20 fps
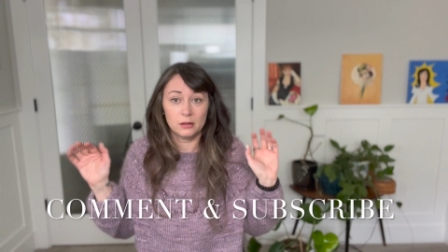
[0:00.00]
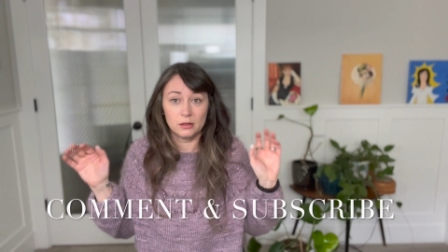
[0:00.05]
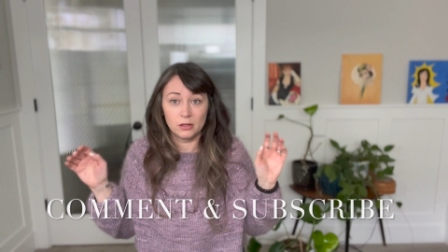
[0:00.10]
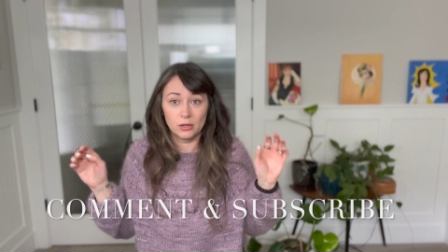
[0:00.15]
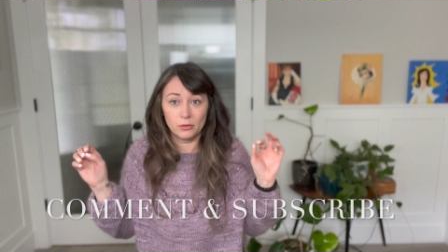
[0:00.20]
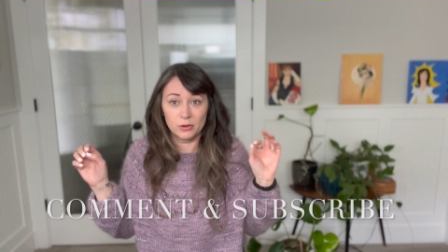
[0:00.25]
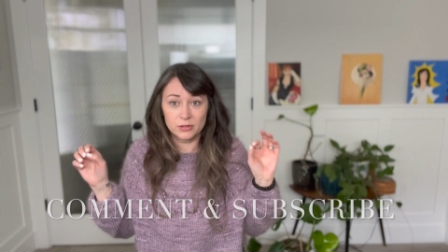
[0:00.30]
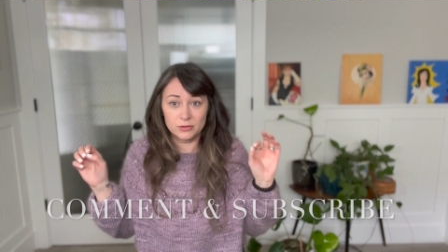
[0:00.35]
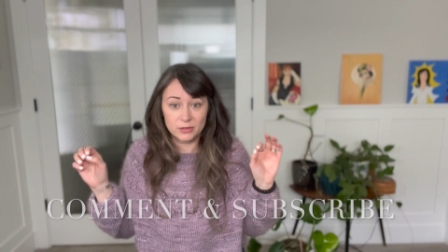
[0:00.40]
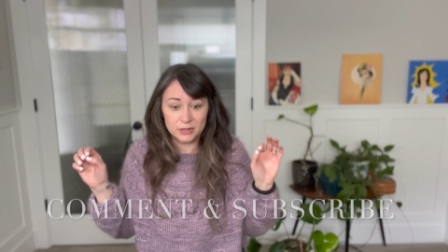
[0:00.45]

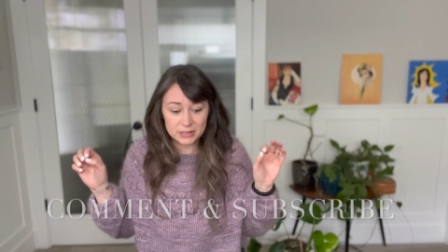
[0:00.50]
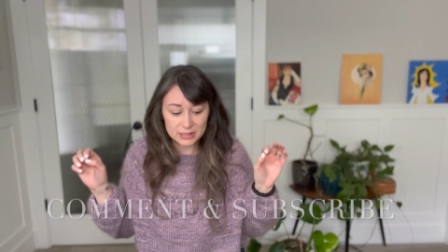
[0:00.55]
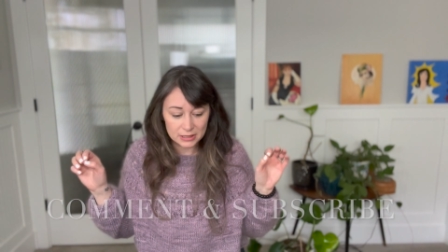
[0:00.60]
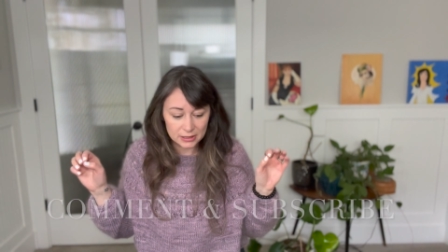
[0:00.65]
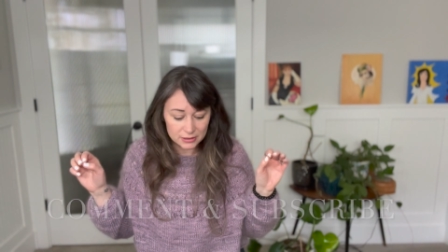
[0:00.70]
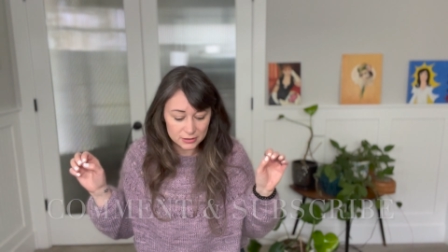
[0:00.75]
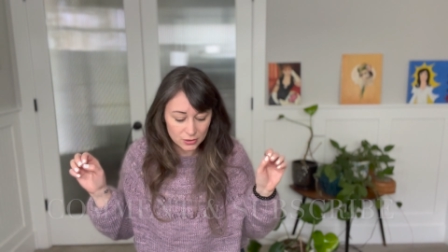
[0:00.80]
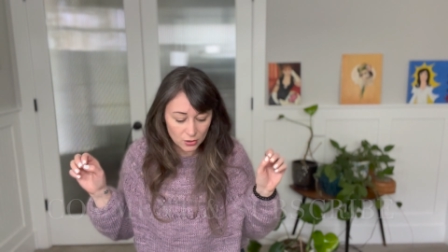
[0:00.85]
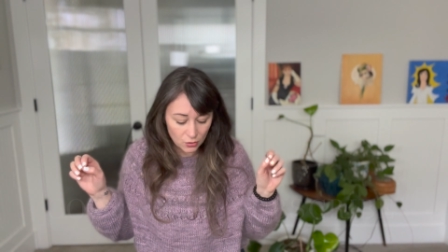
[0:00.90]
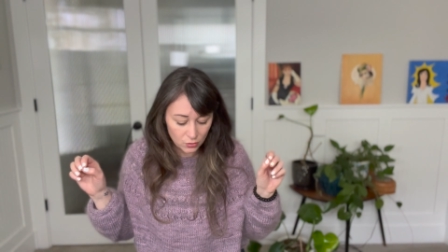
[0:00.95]
US
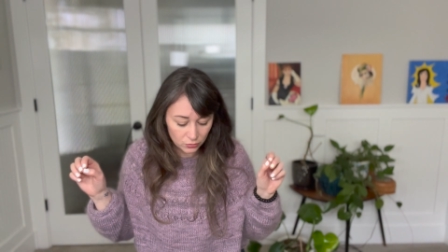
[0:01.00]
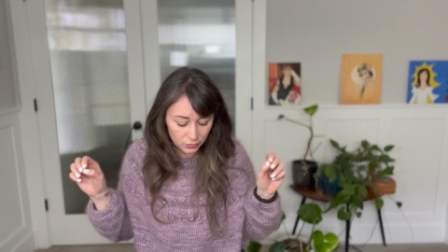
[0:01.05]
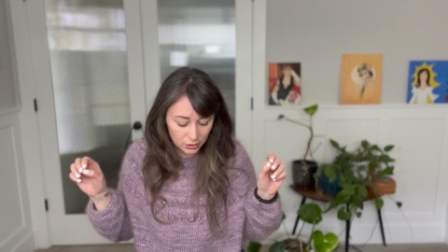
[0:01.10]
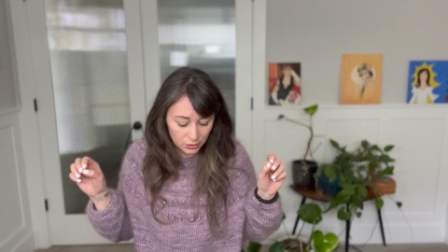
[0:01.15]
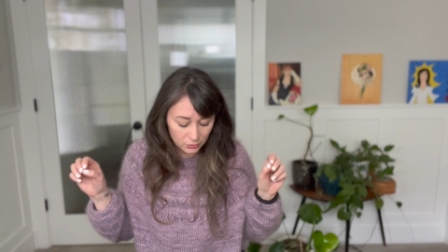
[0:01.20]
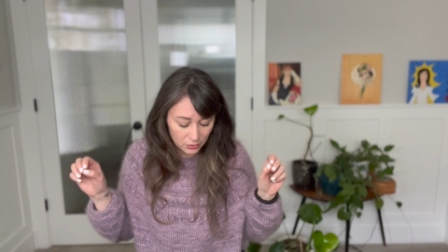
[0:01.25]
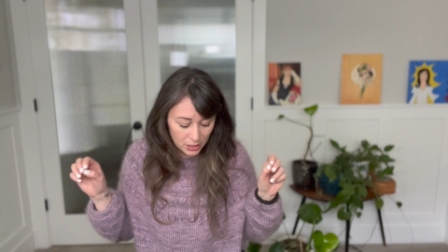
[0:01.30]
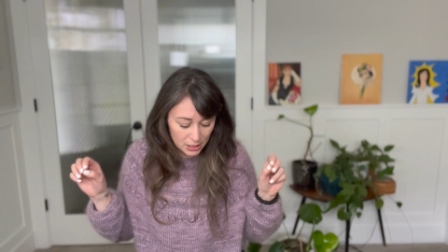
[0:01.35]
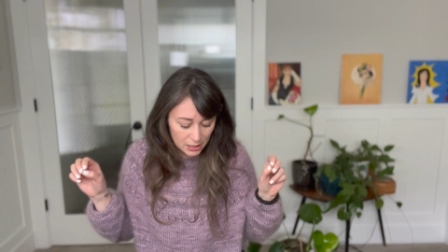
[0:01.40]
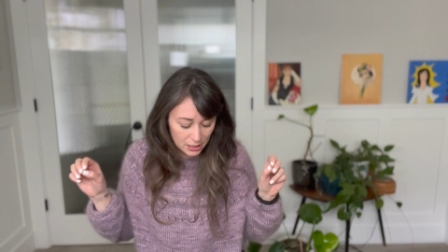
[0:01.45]
residents
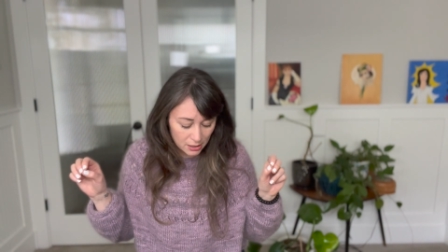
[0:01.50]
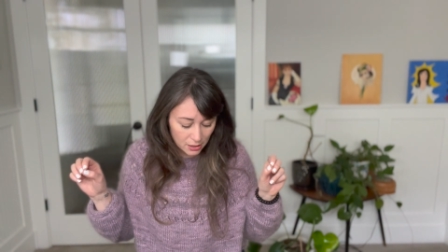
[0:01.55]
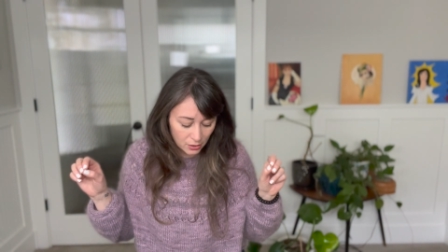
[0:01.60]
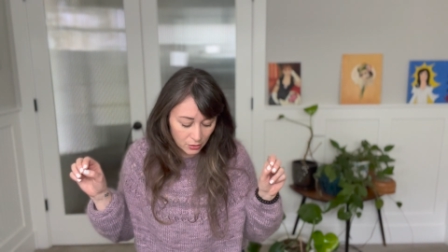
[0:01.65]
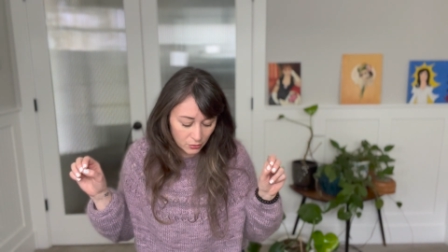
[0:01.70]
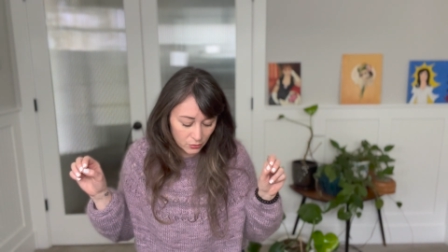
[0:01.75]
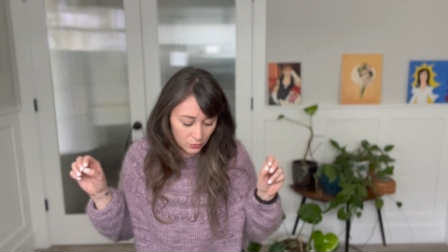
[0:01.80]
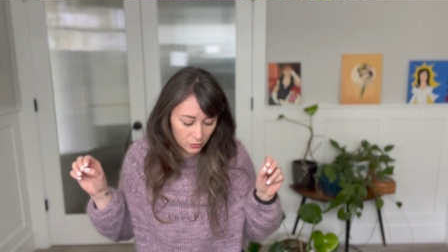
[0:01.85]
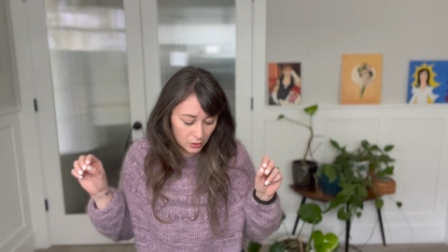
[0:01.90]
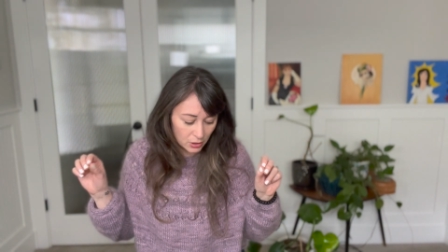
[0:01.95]
only right
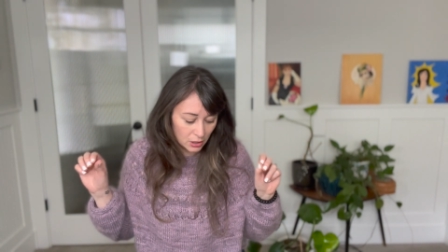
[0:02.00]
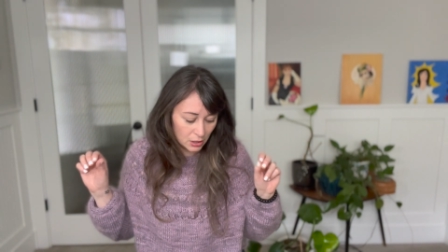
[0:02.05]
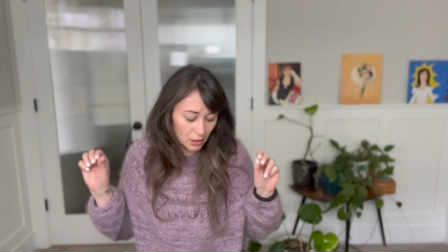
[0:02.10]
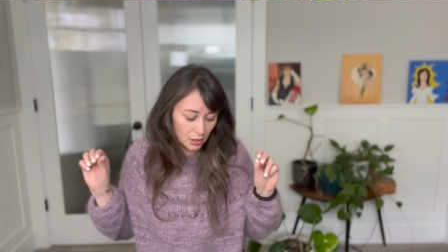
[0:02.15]
now.